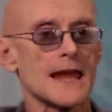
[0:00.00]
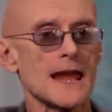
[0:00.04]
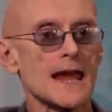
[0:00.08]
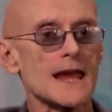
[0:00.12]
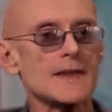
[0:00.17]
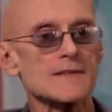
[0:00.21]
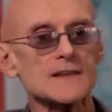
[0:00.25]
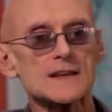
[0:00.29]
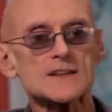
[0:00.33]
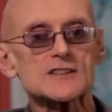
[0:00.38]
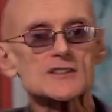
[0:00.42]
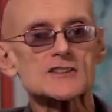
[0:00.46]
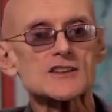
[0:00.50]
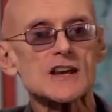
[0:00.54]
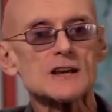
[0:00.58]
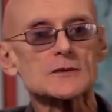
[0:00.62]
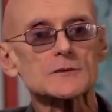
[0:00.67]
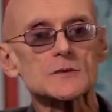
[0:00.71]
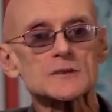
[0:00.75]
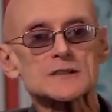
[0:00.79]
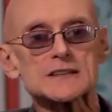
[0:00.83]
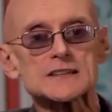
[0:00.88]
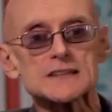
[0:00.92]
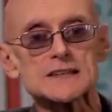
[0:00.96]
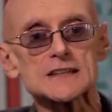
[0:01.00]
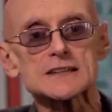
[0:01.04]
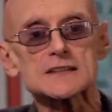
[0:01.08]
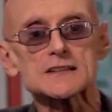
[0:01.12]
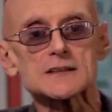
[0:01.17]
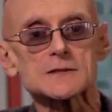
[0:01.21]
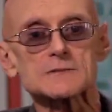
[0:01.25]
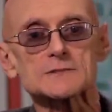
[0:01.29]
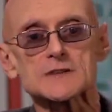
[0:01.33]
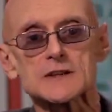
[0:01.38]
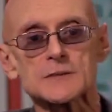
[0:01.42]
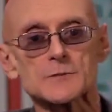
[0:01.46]
In this general
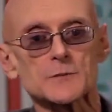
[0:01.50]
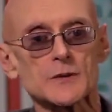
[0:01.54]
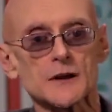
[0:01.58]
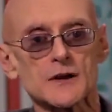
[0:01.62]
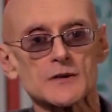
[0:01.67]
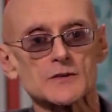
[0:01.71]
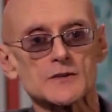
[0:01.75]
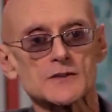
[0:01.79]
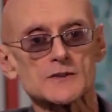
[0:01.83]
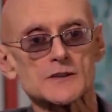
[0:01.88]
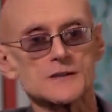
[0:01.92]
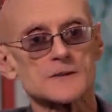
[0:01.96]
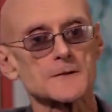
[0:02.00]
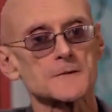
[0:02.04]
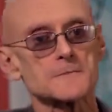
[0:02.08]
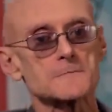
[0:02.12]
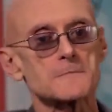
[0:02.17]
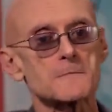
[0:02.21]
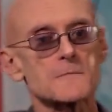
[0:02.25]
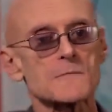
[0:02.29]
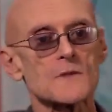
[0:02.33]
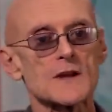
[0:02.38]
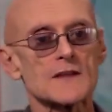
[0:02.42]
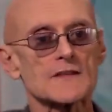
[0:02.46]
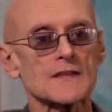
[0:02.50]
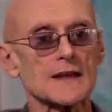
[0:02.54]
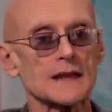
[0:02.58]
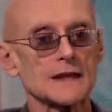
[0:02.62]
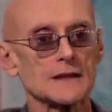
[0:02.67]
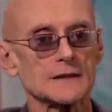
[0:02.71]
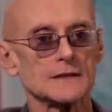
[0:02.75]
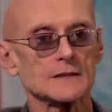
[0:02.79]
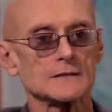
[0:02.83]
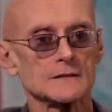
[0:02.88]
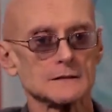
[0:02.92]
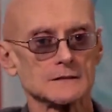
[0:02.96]
systems approach,
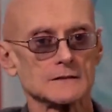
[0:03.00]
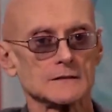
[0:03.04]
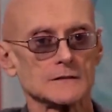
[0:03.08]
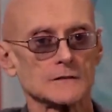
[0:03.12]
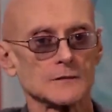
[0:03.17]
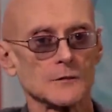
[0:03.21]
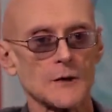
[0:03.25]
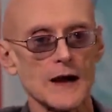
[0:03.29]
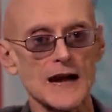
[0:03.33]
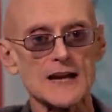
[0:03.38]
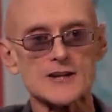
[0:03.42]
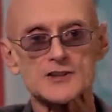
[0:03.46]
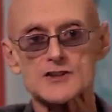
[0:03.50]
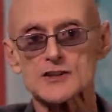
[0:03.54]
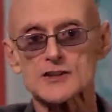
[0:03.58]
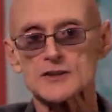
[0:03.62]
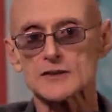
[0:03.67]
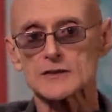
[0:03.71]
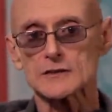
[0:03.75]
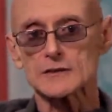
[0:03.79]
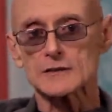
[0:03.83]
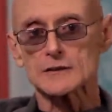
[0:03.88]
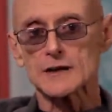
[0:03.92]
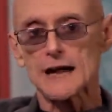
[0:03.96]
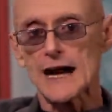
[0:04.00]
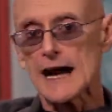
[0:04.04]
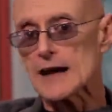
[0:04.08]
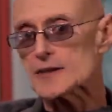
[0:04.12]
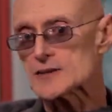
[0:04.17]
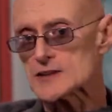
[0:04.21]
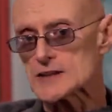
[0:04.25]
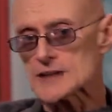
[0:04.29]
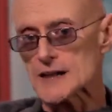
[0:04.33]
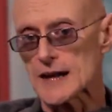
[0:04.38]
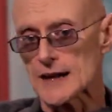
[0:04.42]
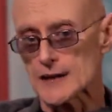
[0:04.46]
the rational
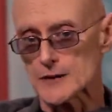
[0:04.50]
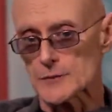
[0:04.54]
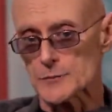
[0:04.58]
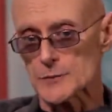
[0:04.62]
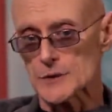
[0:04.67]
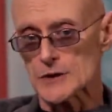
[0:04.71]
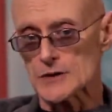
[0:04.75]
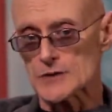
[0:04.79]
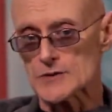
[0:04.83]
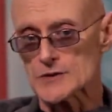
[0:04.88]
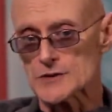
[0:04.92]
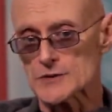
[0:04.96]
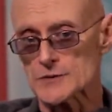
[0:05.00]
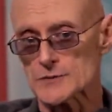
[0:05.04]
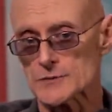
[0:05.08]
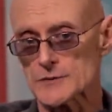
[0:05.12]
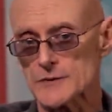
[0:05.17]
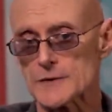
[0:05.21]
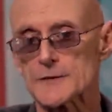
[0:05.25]
outside approach,